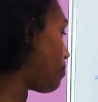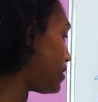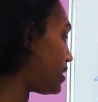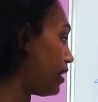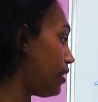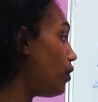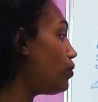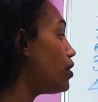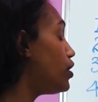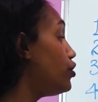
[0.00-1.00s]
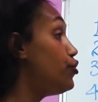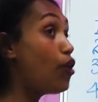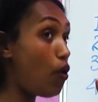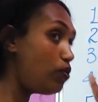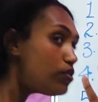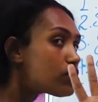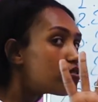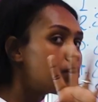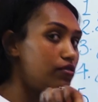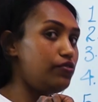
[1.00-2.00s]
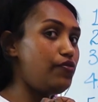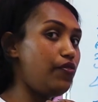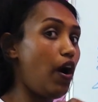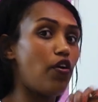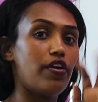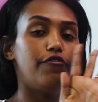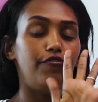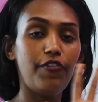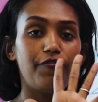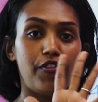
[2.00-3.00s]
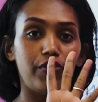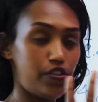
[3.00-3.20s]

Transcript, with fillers: Amistano, don't. Our 5th